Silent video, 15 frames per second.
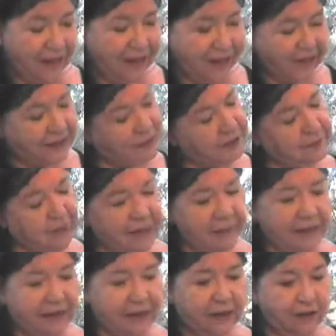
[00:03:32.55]
this is by
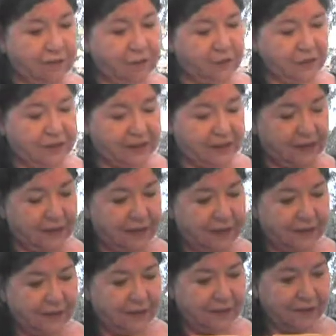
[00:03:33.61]
Michael Rosen,
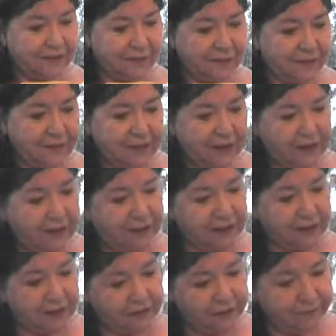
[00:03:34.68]

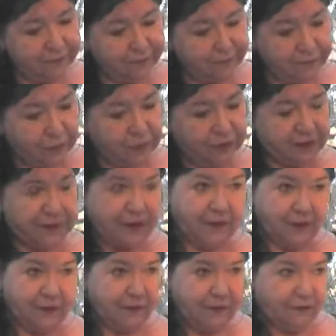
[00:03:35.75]
born in
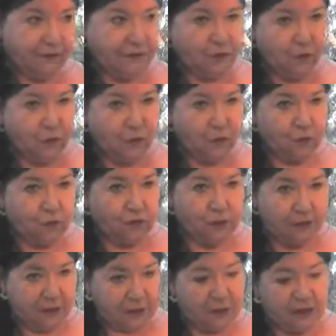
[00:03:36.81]
1954, and you
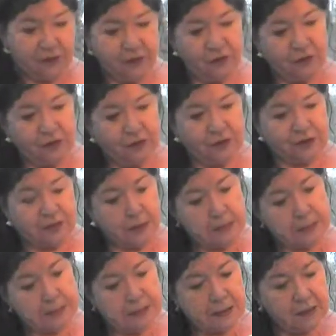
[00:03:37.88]
may well have heard.
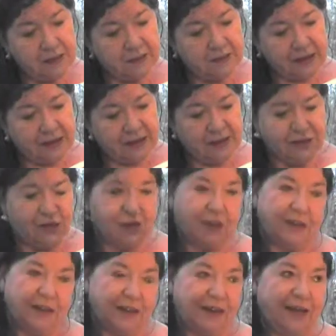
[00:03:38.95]
It's
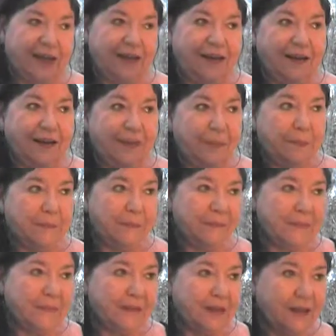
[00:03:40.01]
Chocolate Cake.
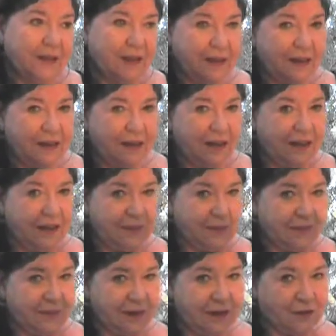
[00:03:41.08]

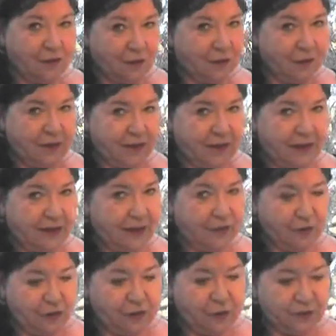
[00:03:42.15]
I don't know whether any of
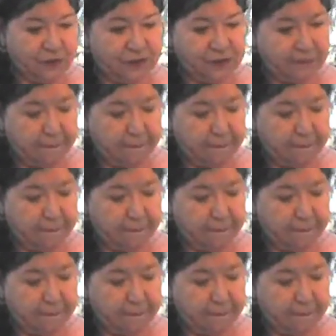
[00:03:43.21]
you know it.